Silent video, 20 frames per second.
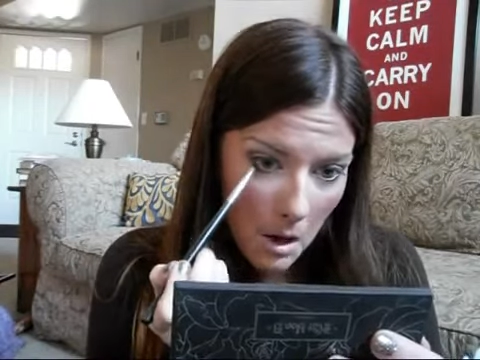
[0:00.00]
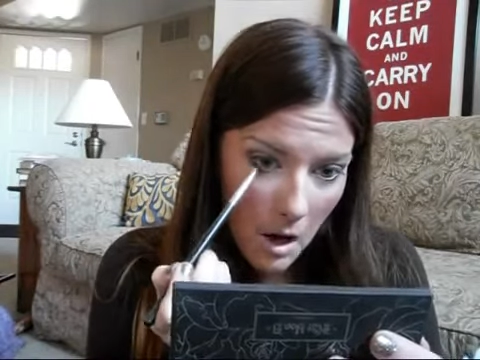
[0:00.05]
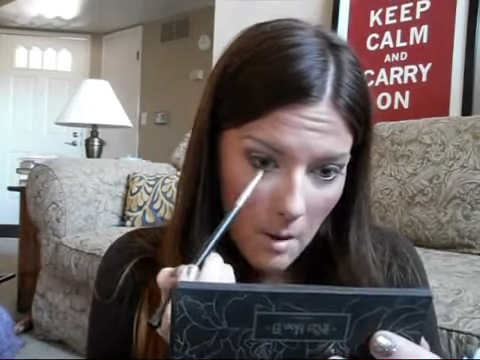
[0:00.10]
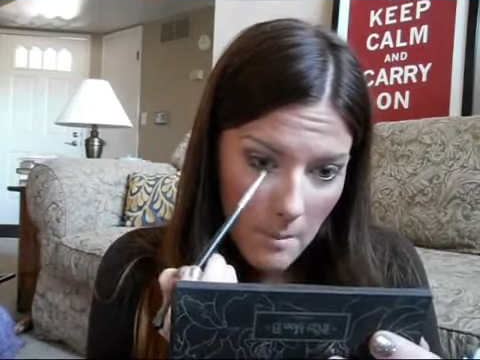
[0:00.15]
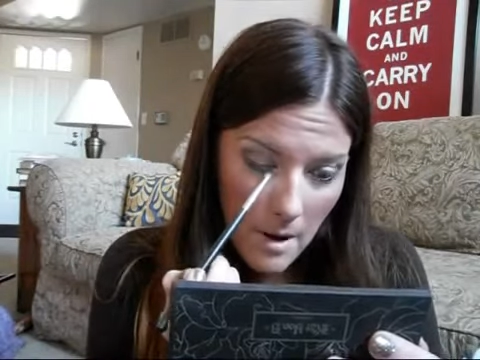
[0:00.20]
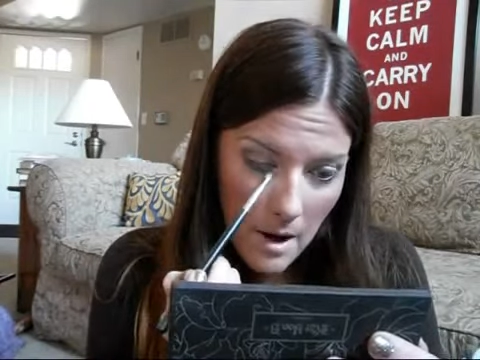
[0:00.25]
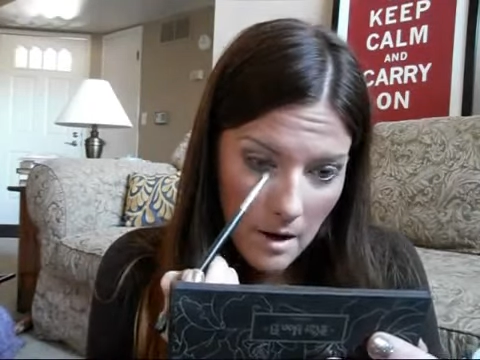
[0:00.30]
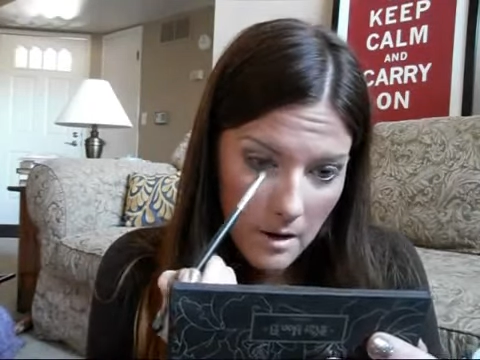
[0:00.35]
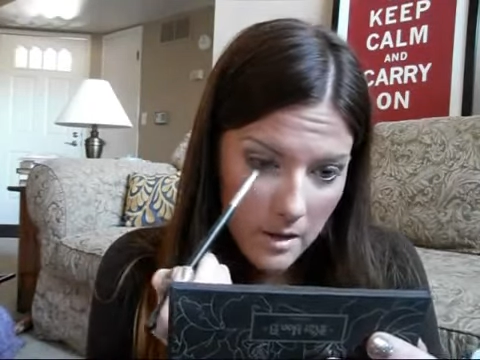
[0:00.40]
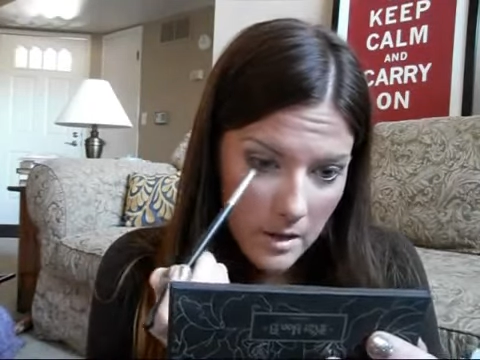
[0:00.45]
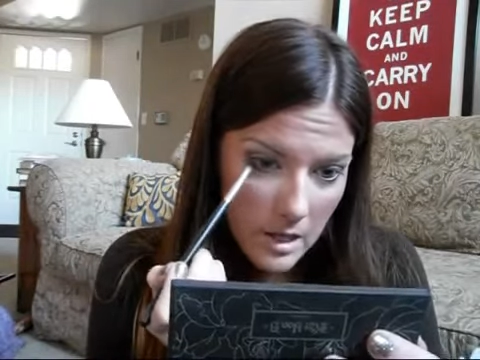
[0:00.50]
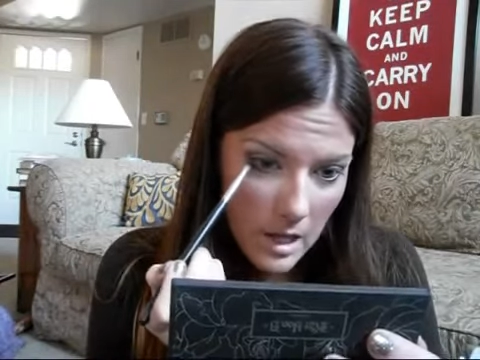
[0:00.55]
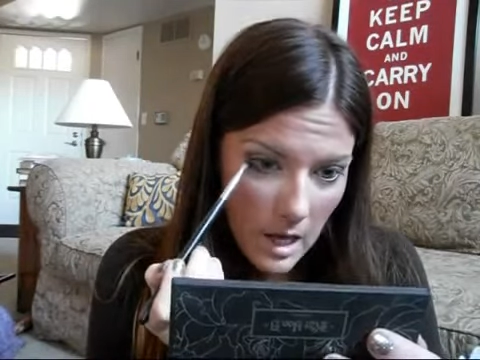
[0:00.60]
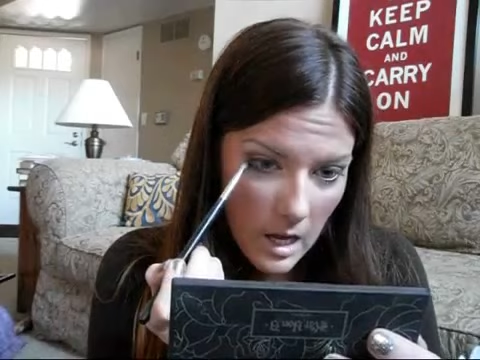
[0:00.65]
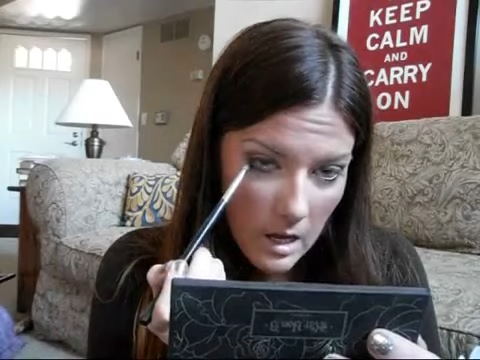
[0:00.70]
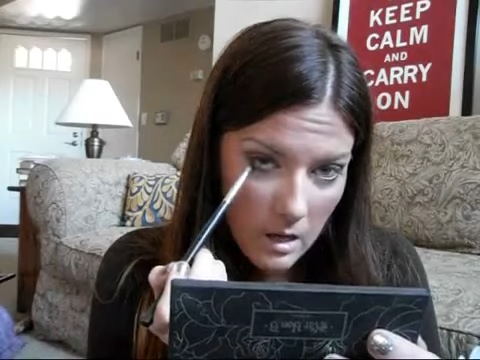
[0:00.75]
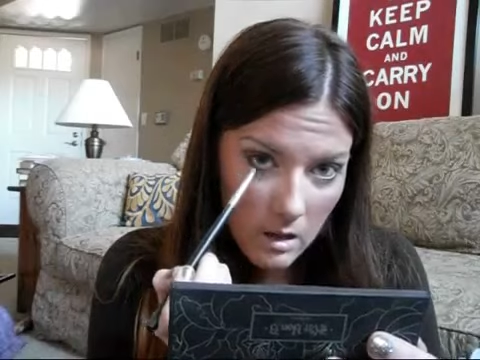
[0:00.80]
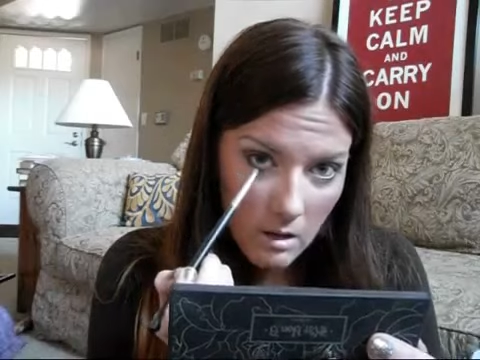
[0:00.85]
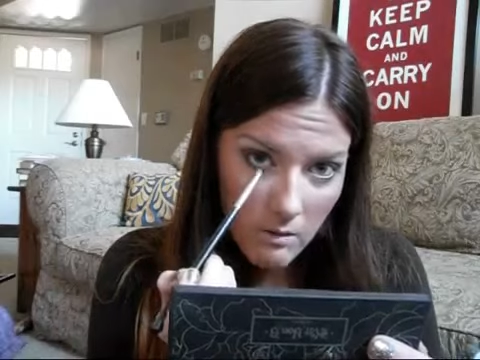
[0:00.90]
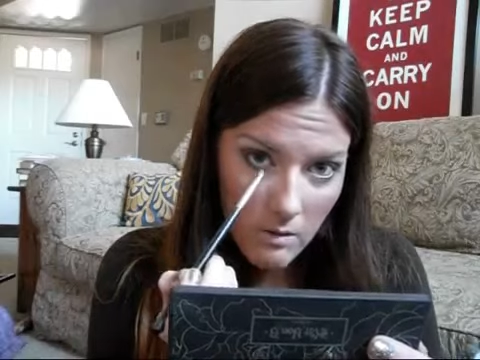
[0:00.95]
come out of the
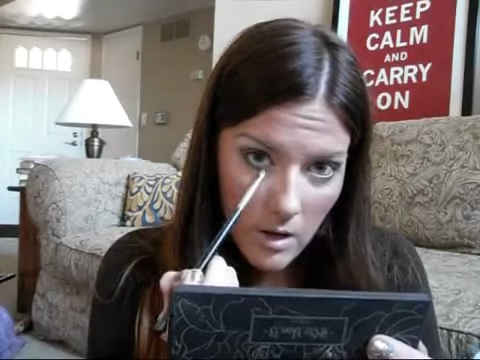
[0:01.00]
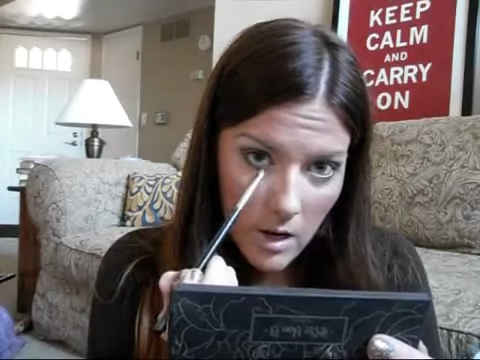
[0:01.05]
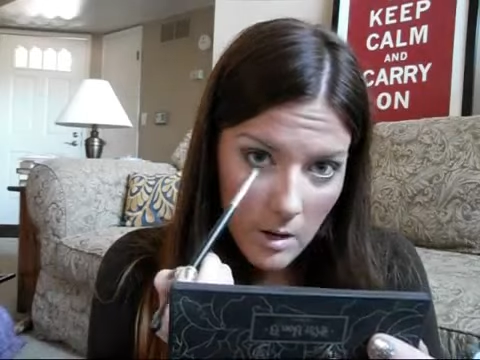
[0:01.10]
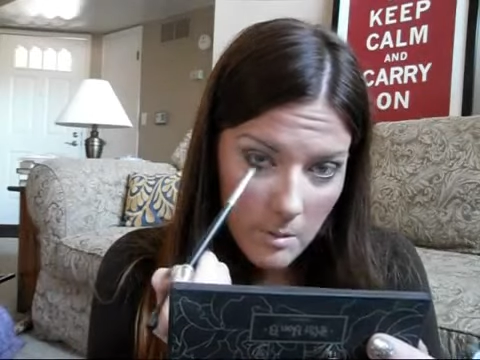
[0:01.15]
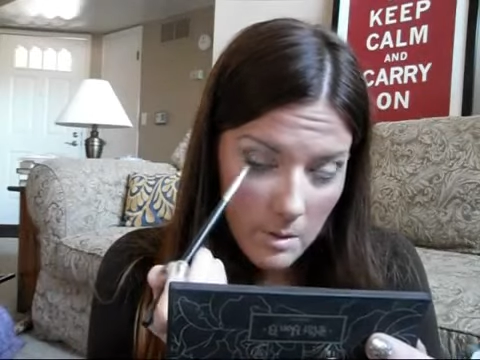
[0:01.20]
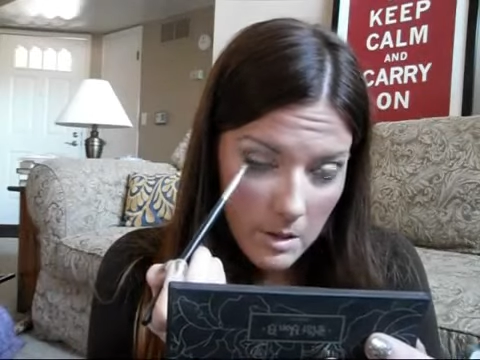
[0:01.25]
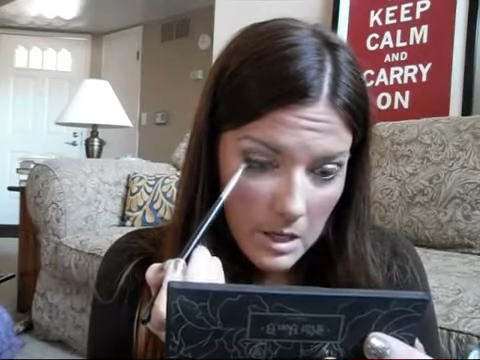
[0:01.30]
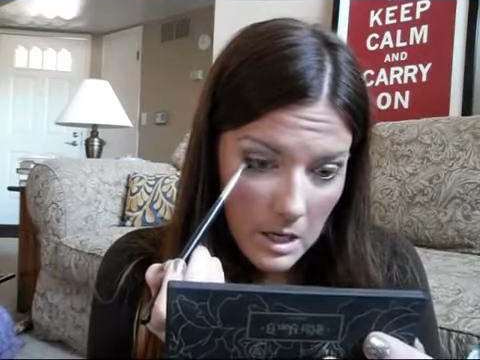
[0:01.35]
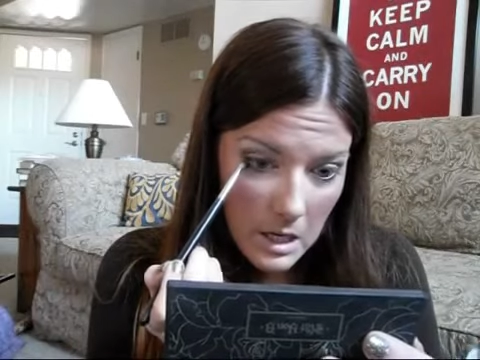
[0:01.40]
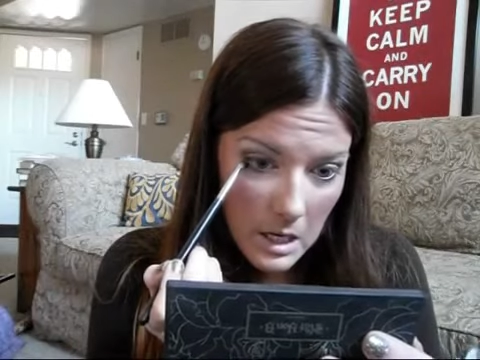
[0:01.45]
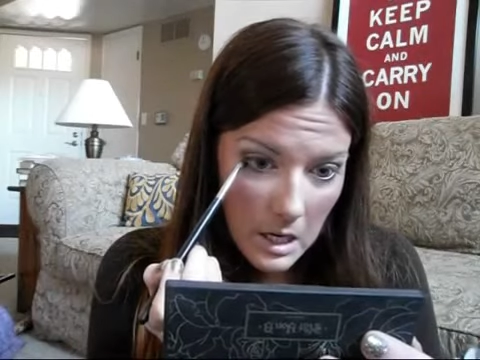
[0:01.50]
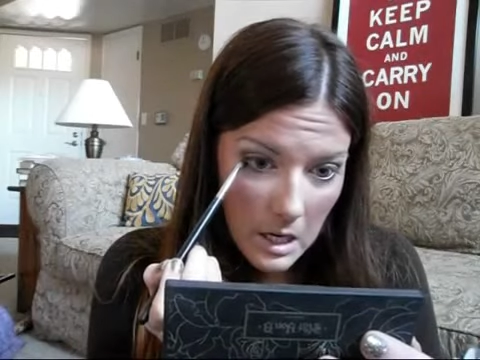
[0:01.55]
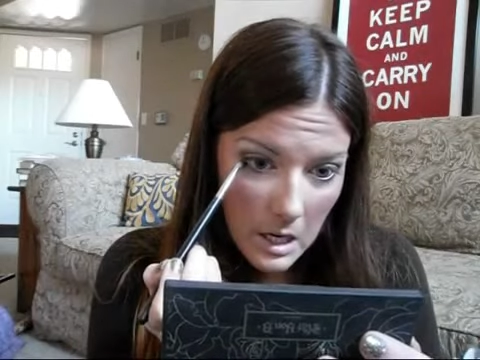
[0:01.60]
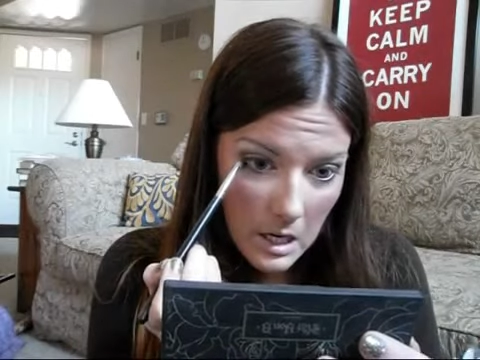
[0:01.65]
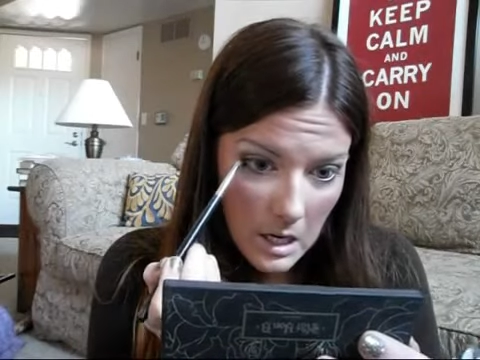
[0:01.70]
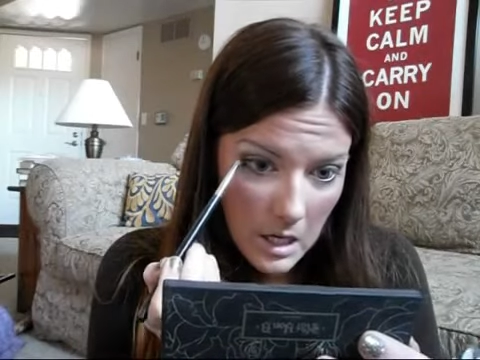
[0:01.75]
gate in the very beginning,